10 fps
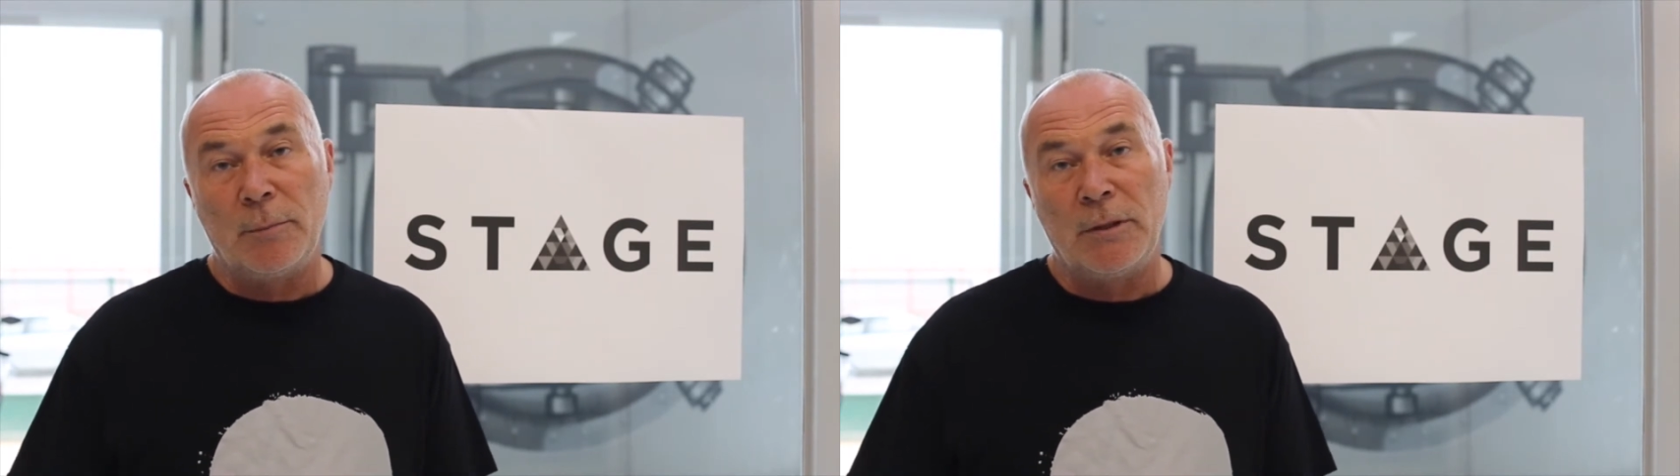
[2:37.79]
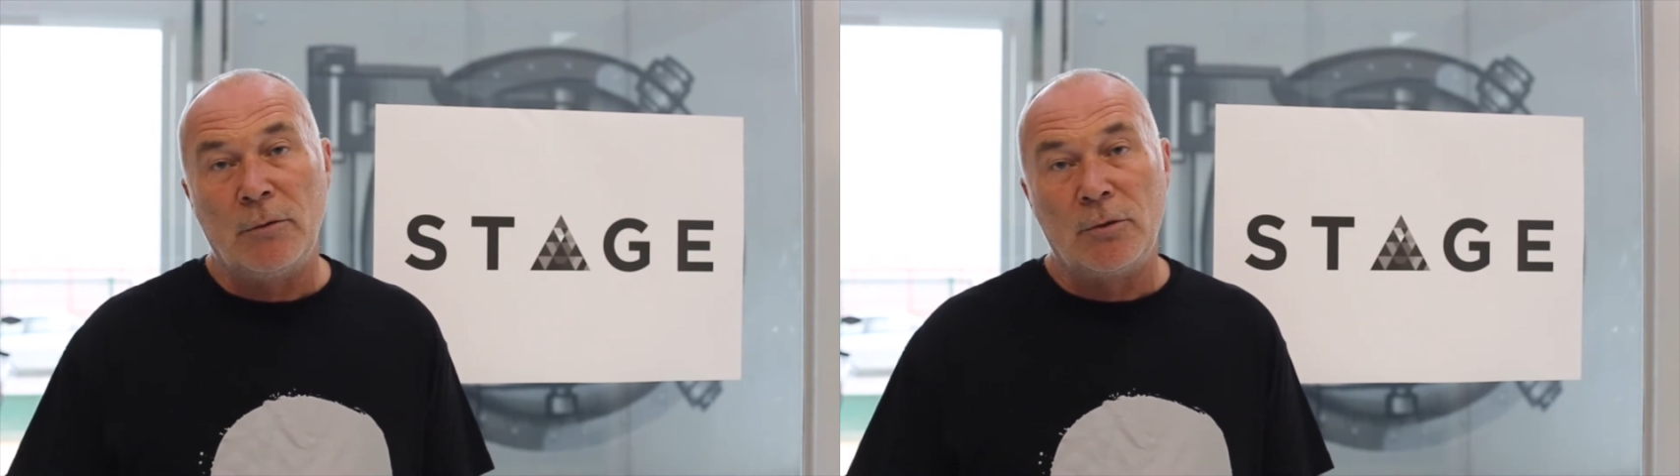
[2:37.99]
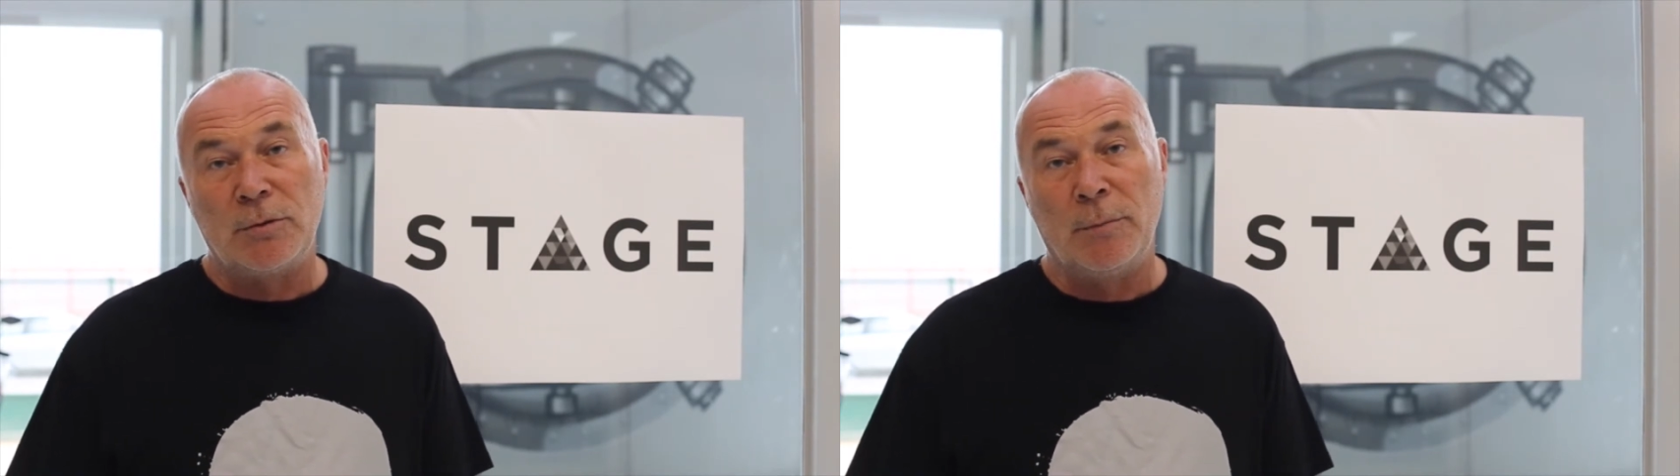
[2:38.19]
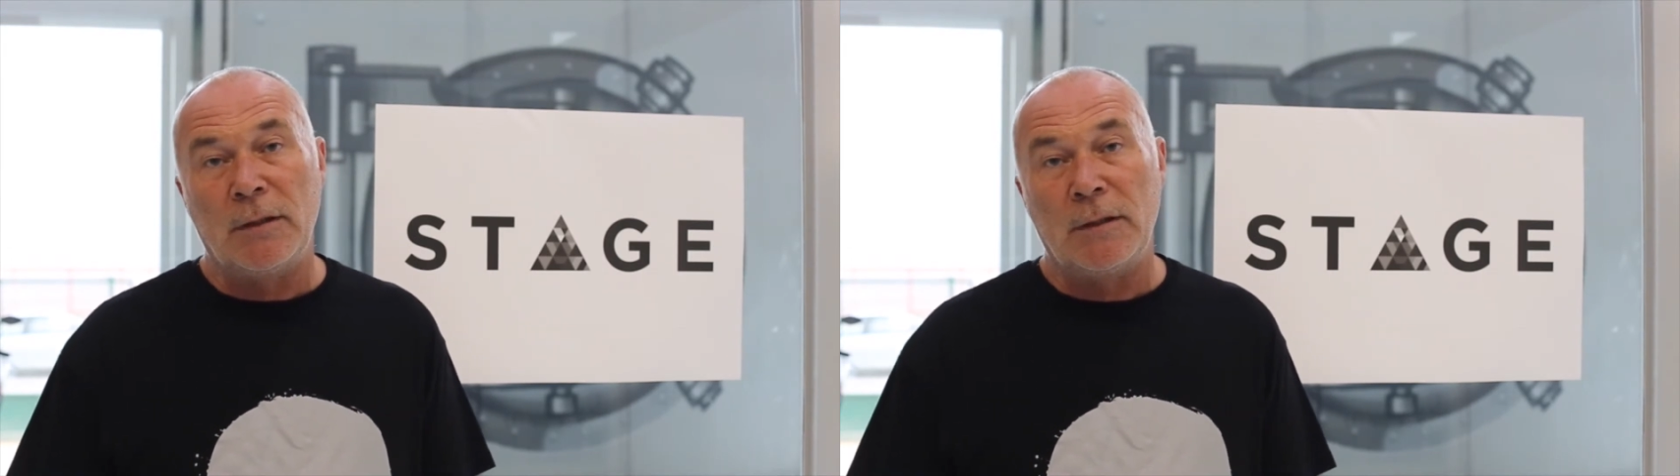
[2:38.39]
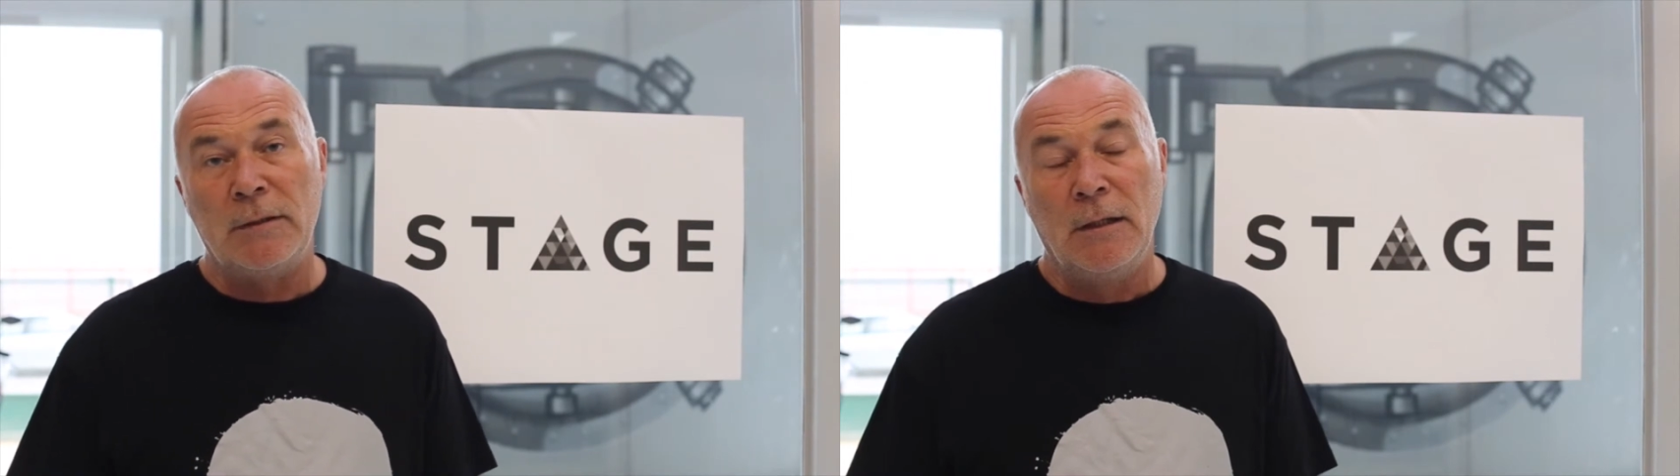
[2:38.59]
I mean,
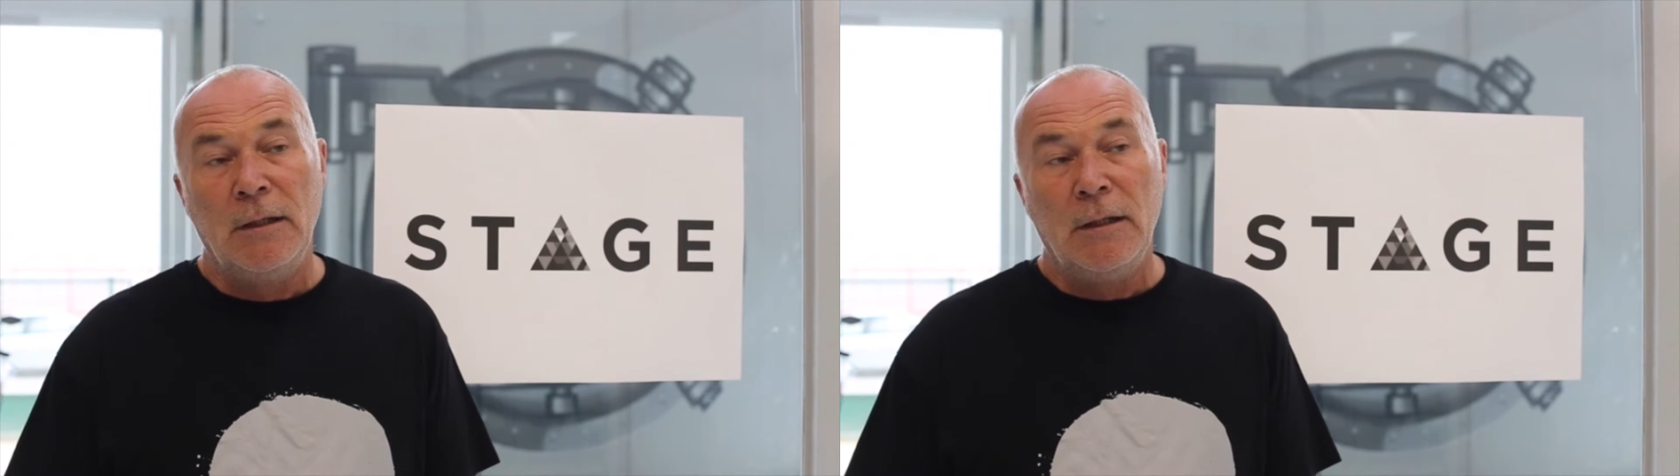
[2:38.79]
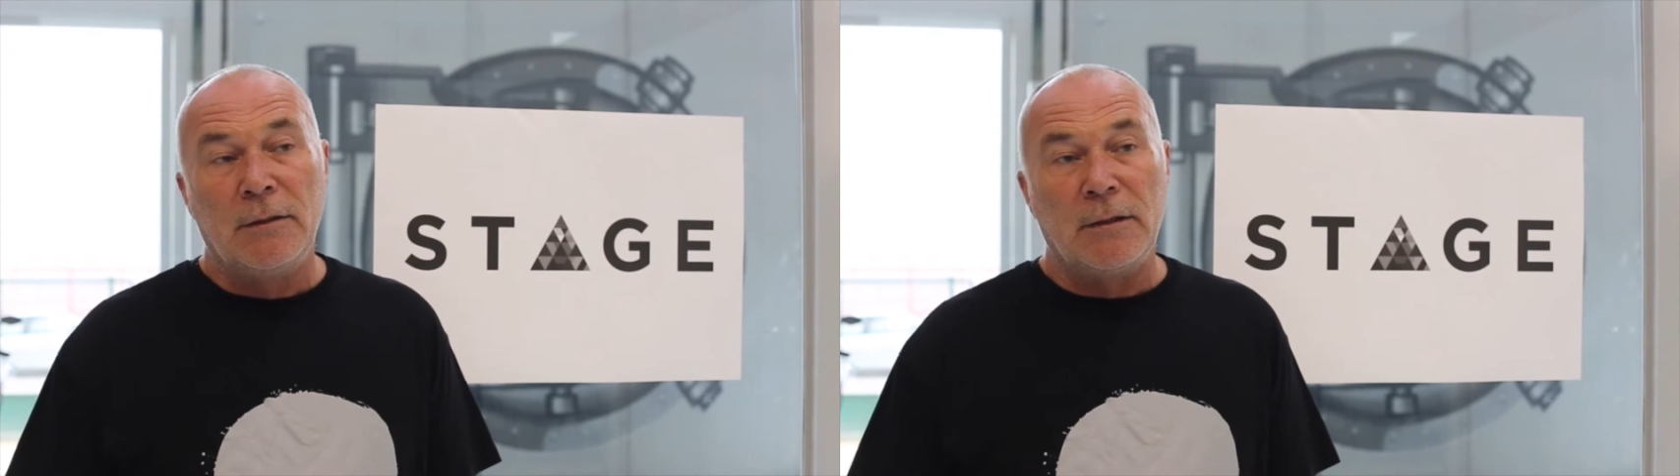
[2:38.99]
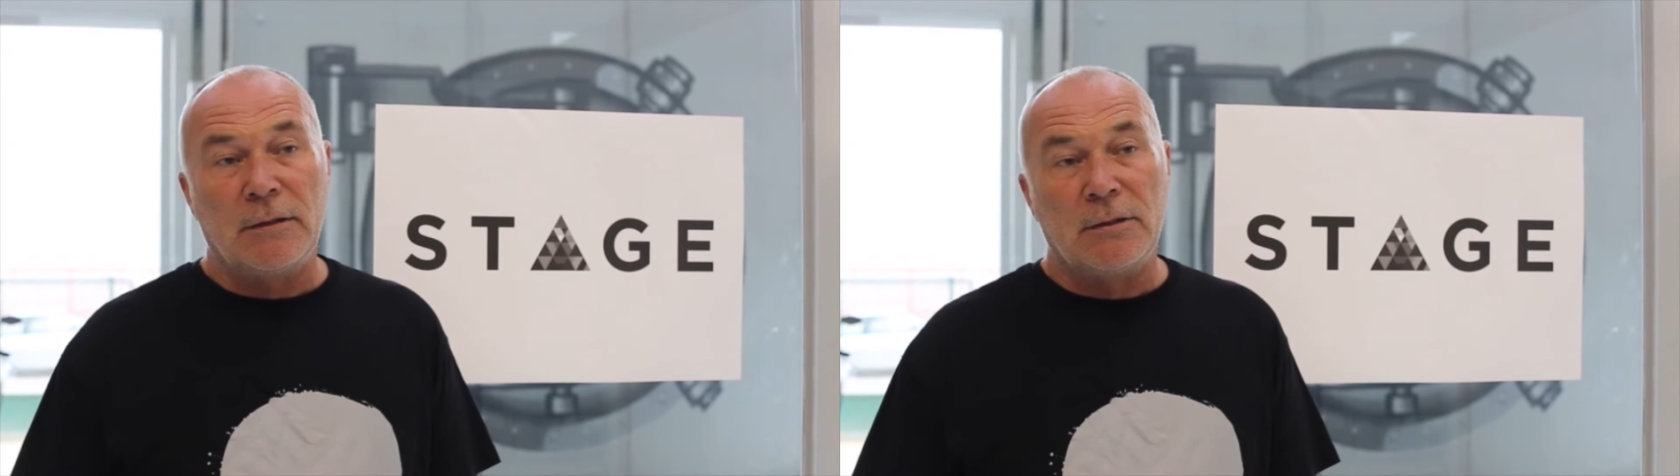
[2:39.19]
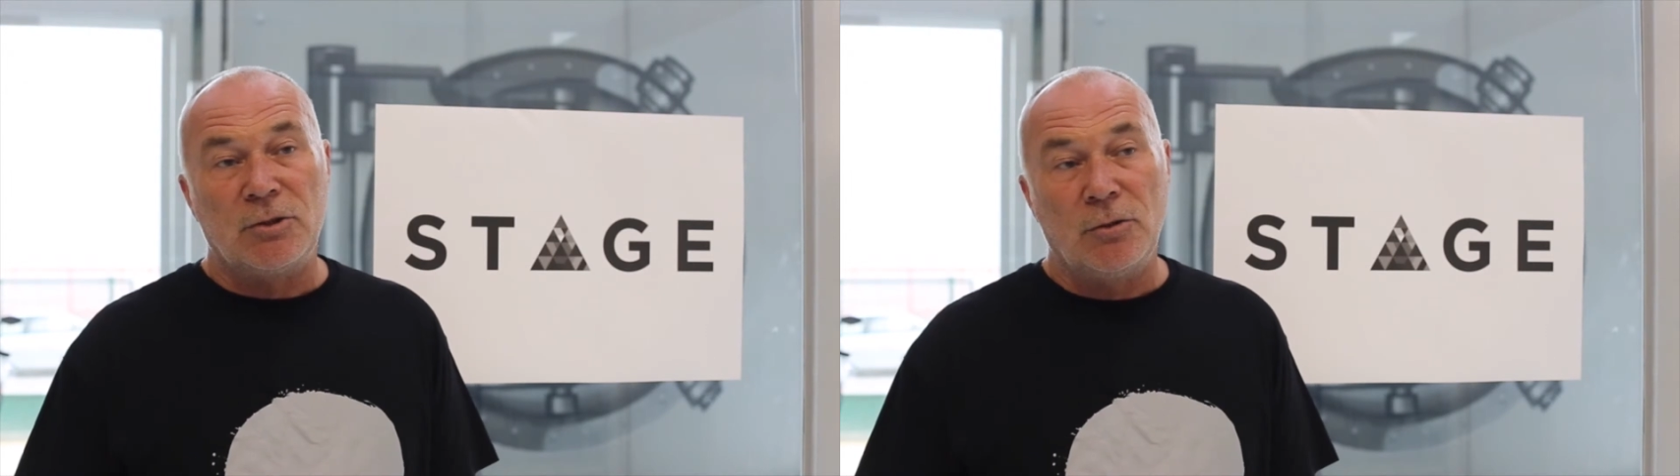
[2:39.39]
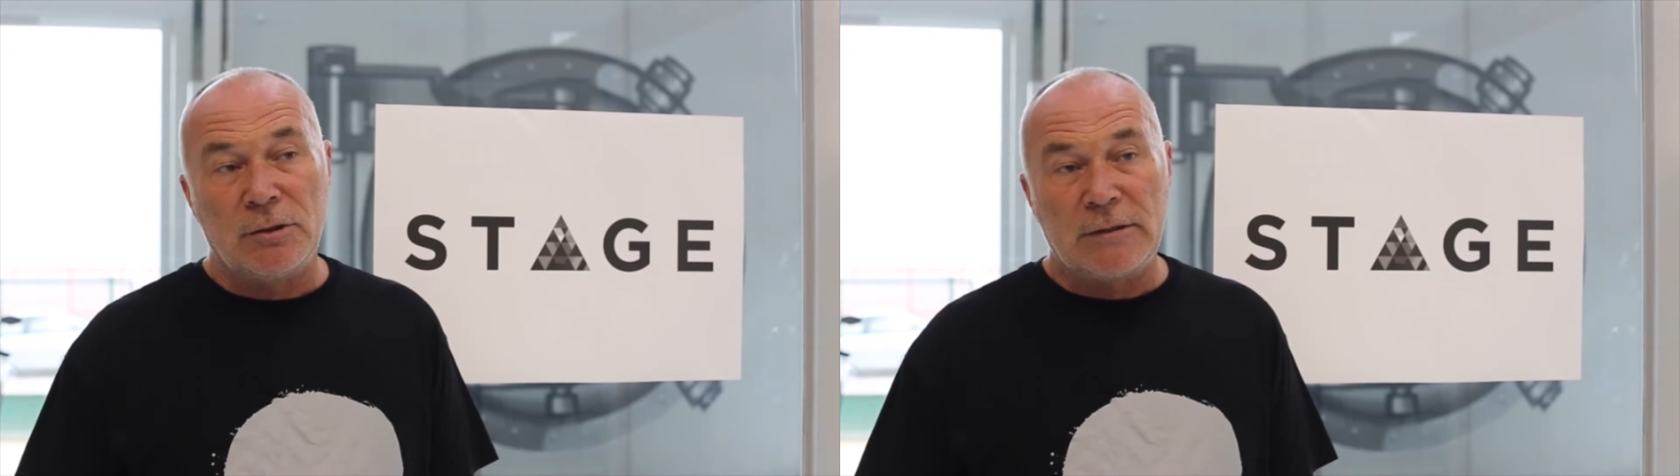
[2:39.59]
ultimately, the
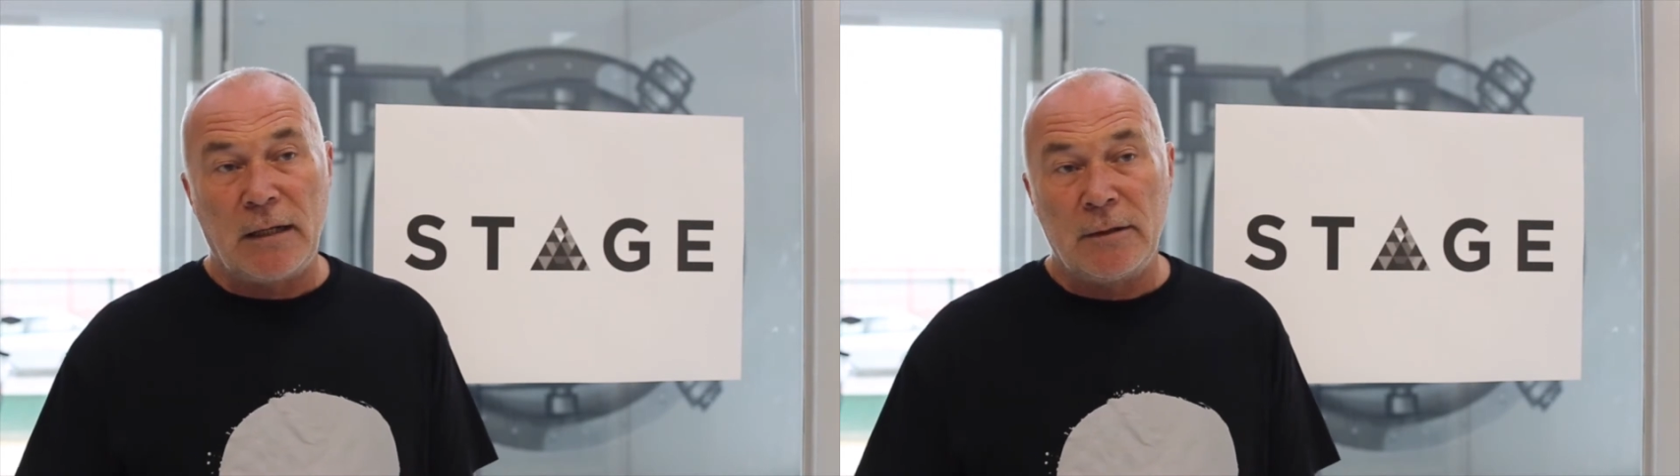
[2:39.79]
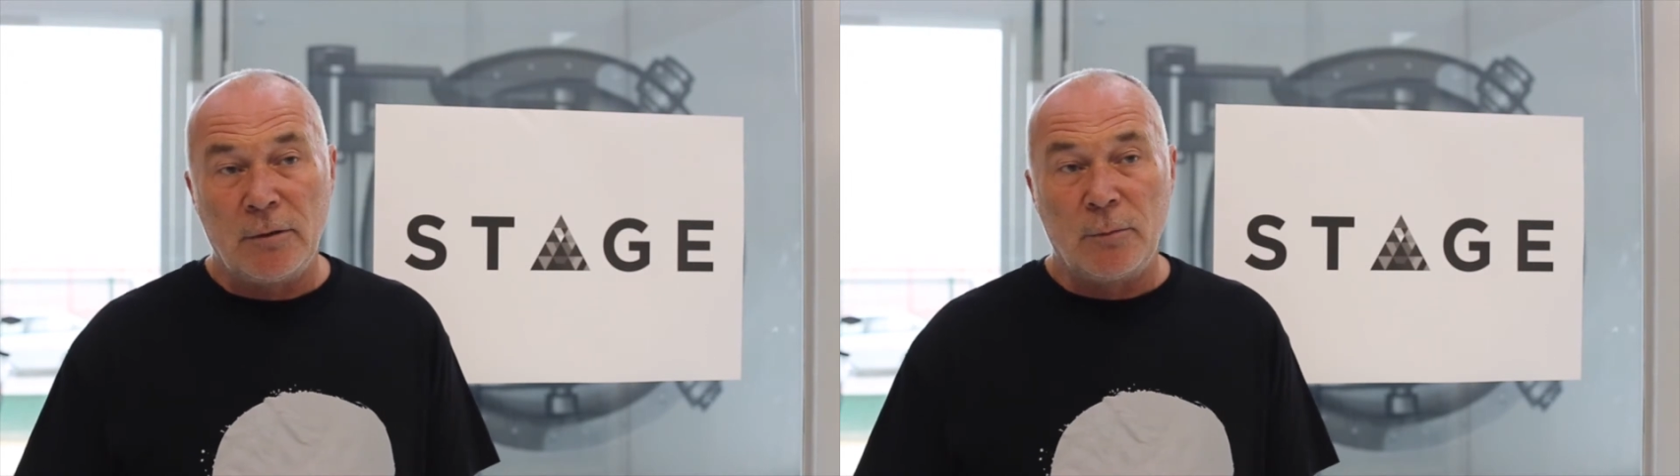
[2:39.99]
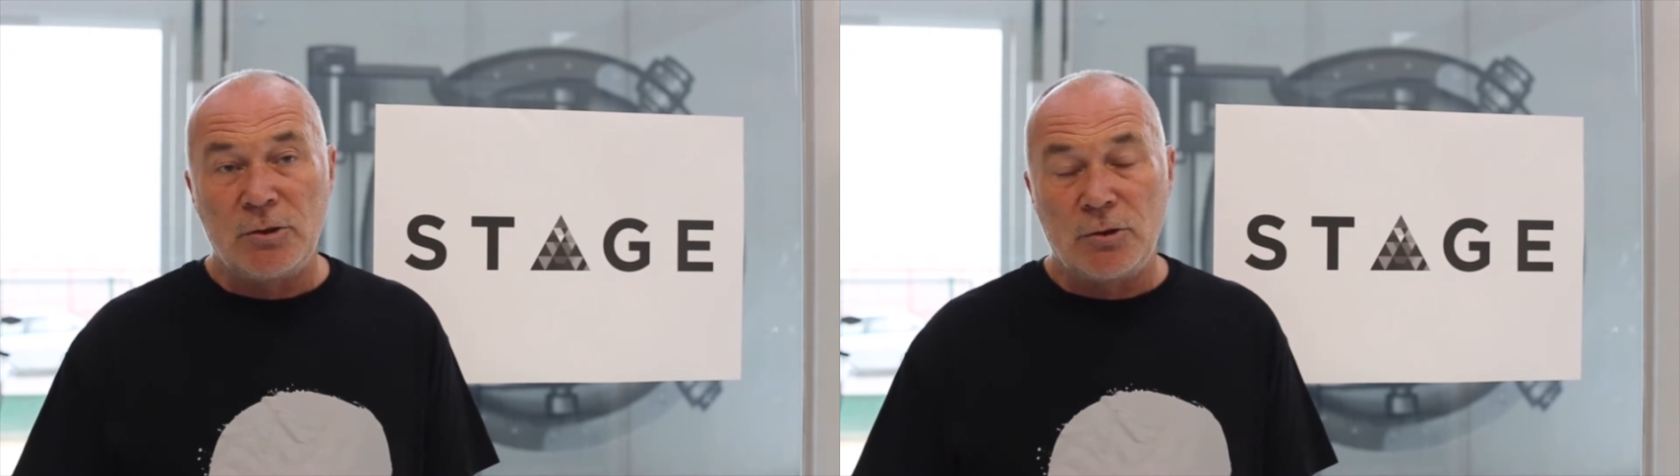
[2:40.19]
sort of talent that we're